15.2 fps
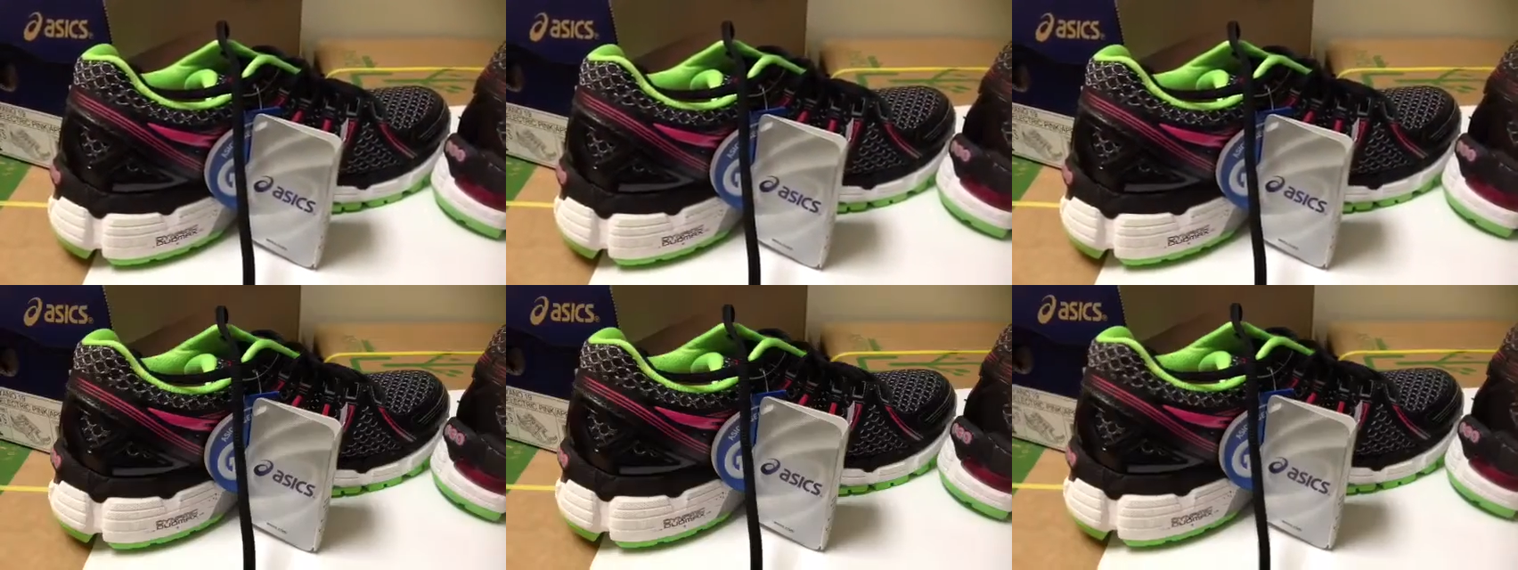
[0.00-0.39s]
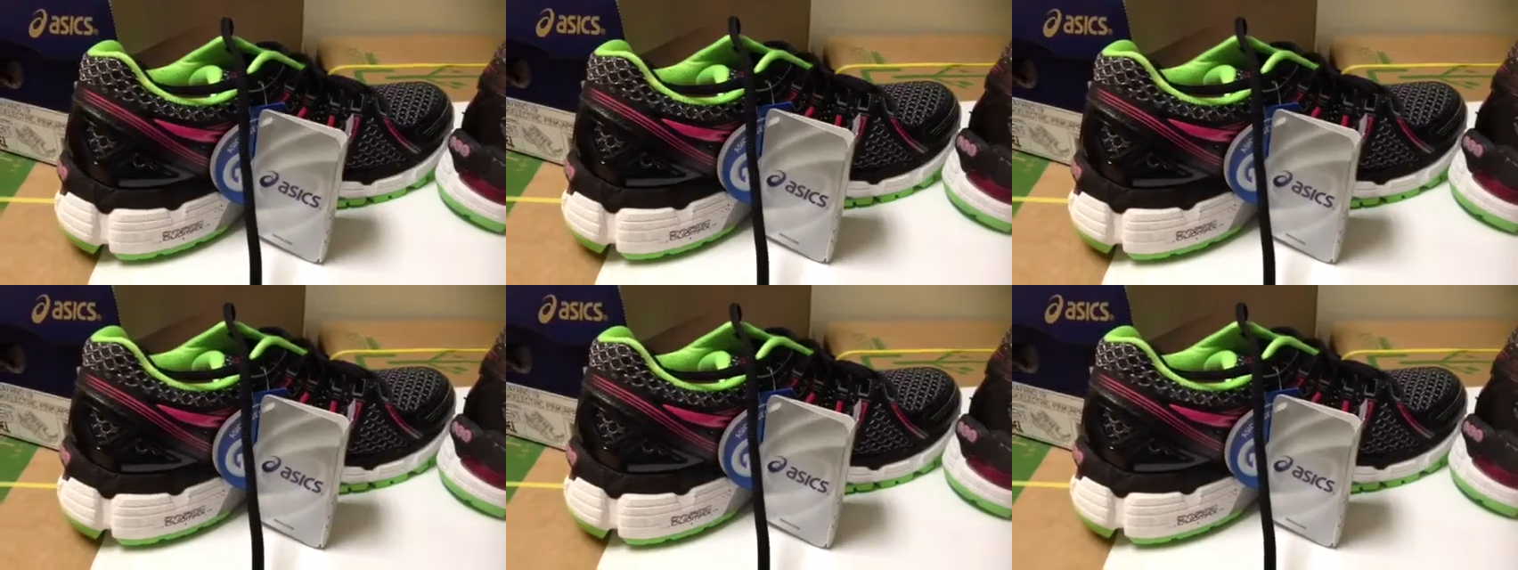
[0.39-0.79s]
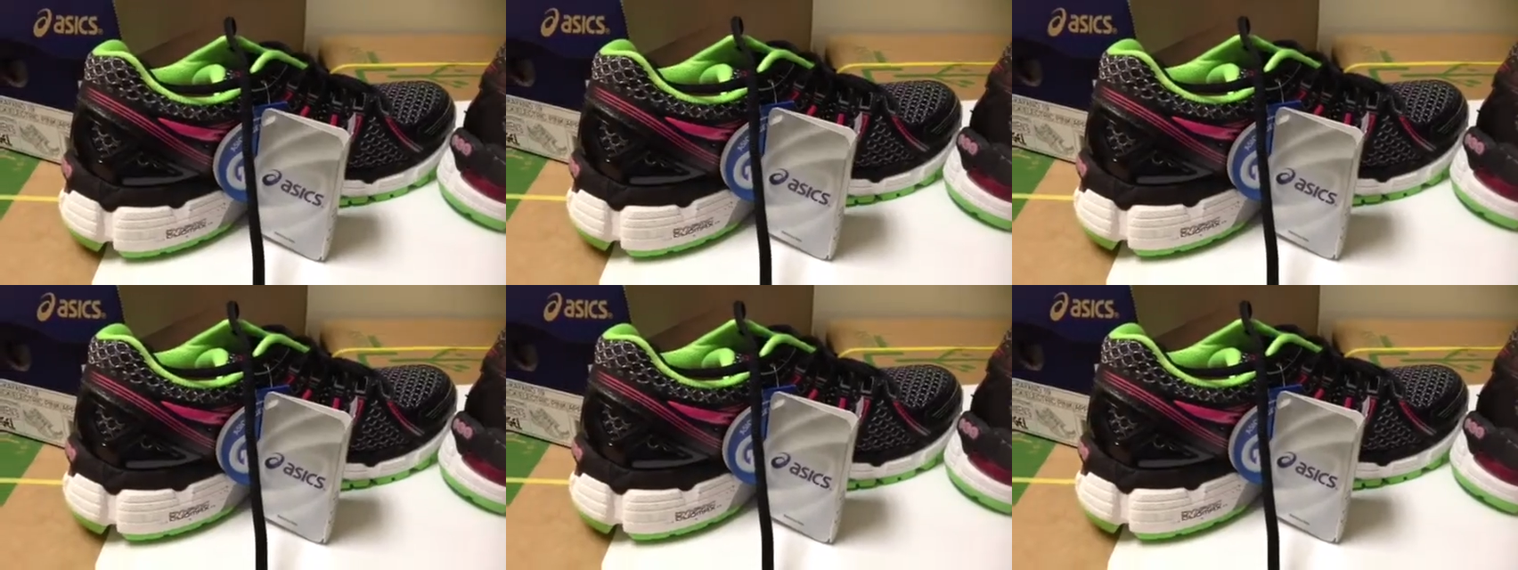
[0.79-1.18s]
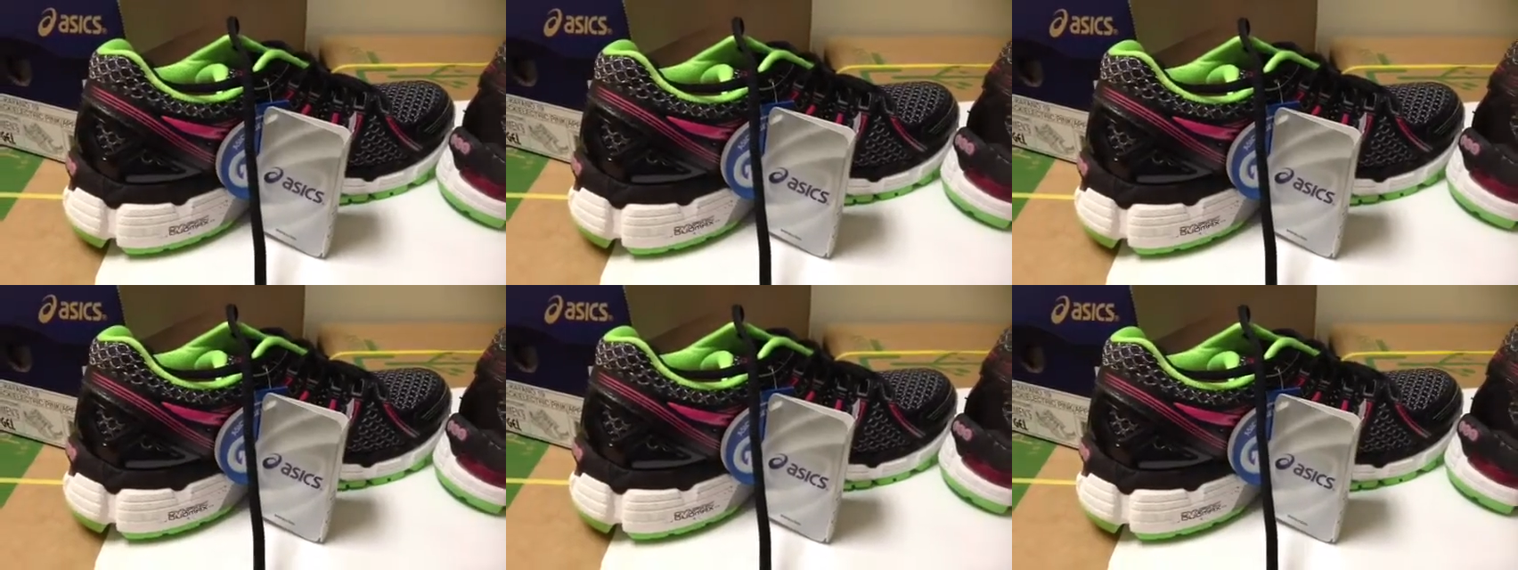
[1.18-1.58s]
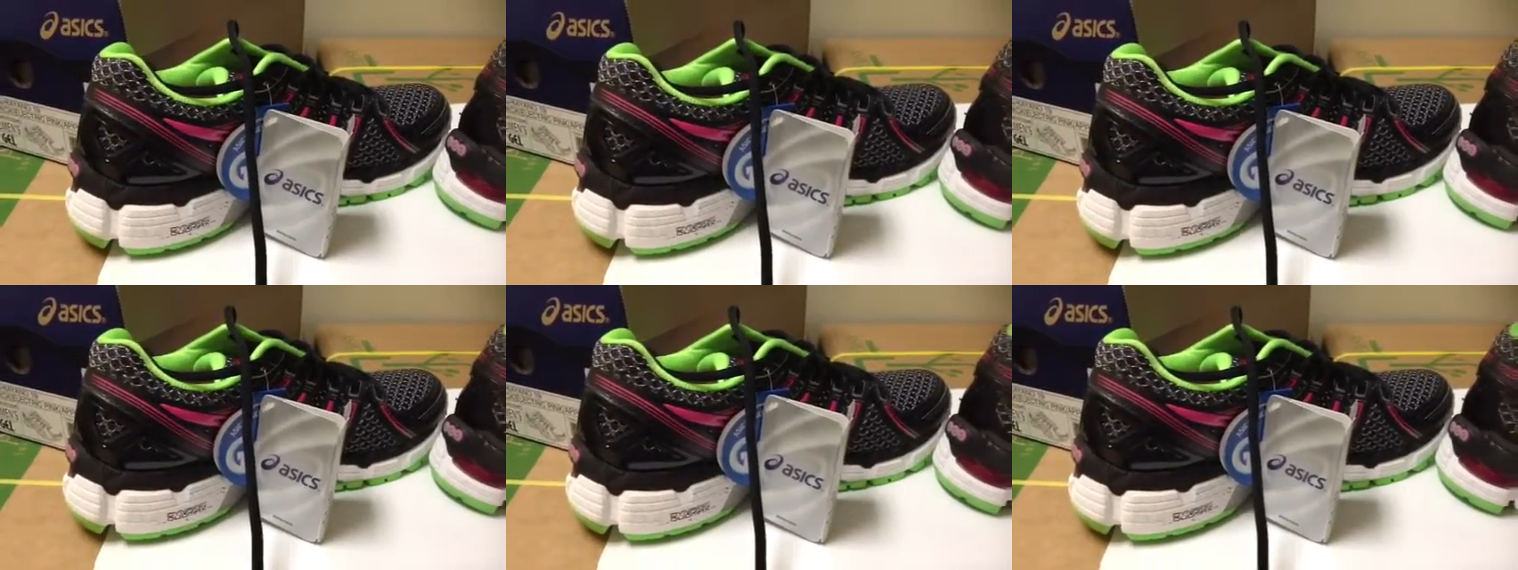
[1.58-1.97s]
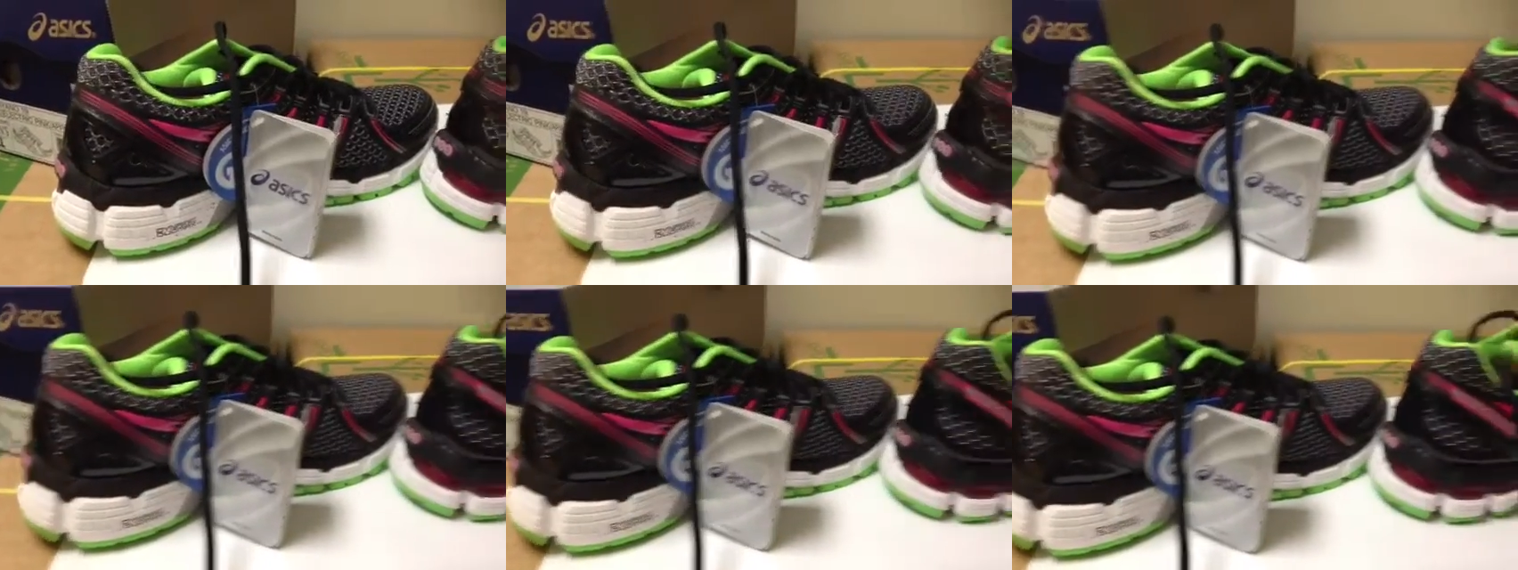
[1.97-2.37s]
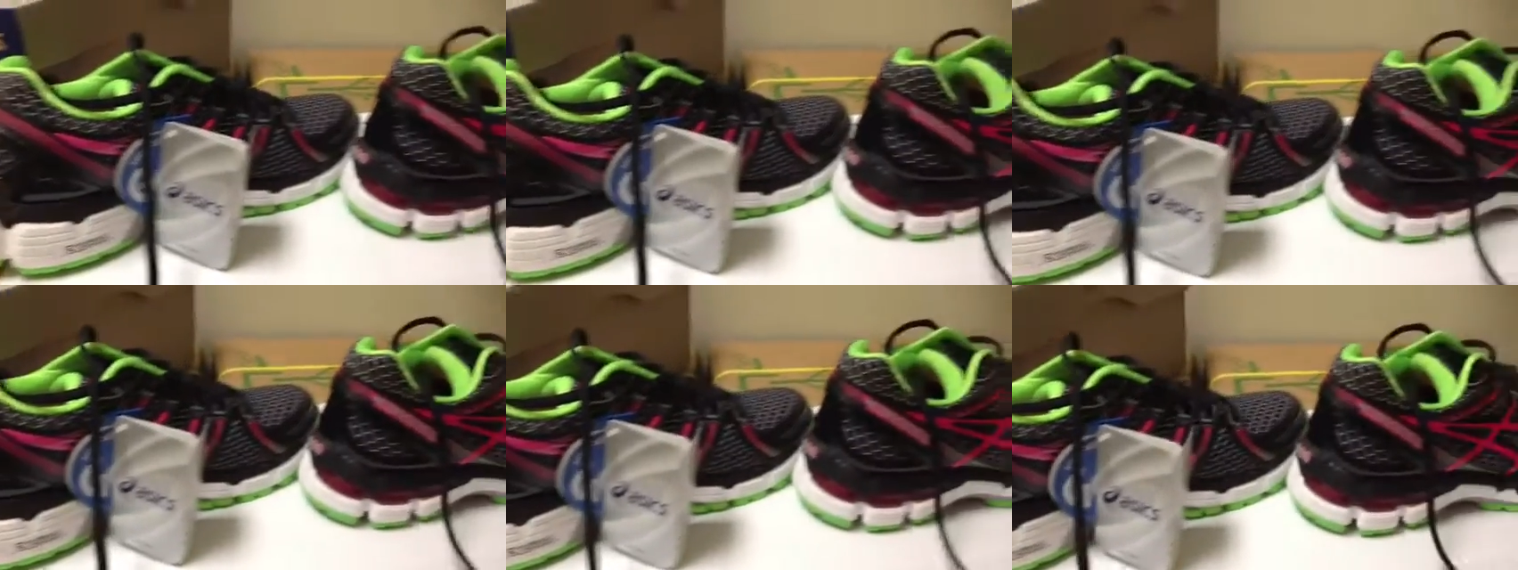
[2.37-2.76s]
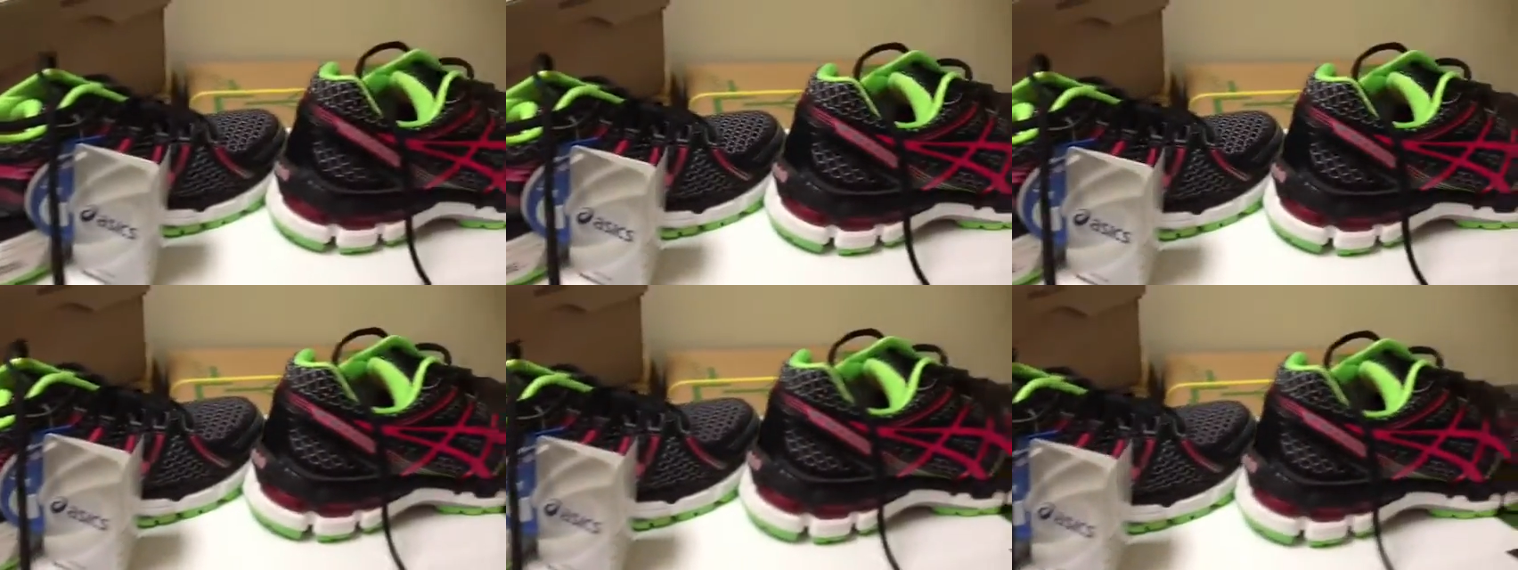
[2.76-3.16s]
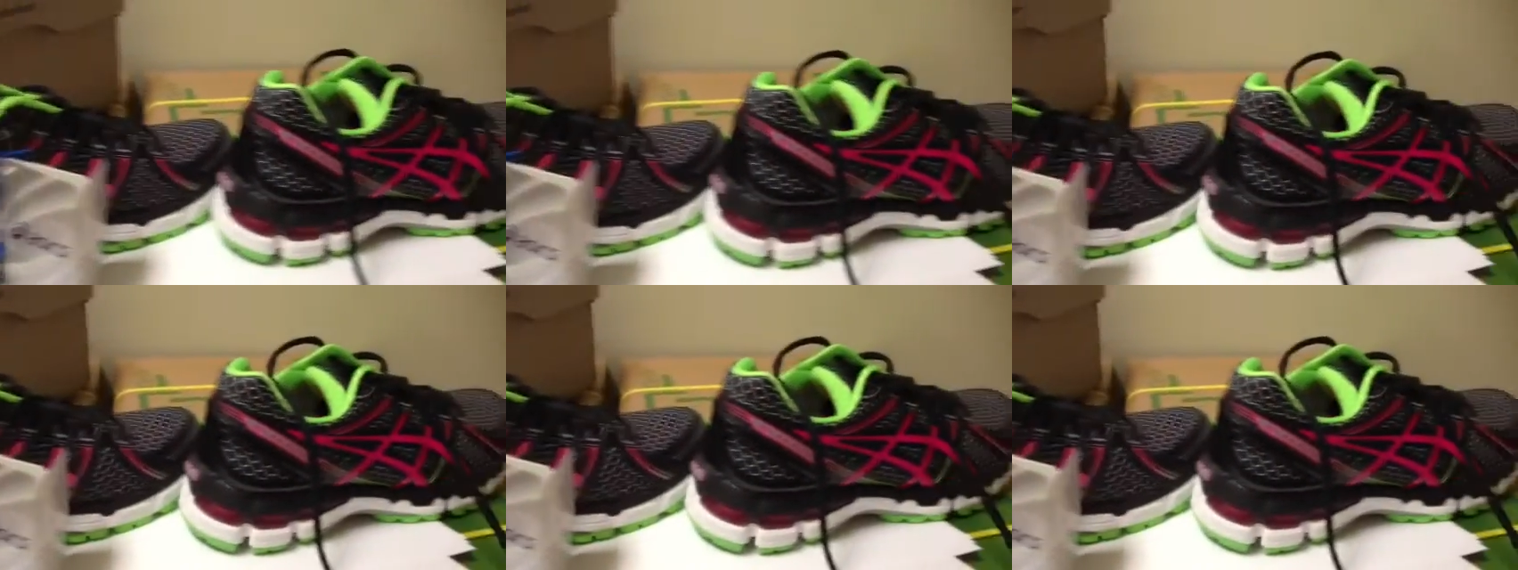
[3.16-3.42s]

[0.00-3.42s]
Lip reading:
(no speaker visible)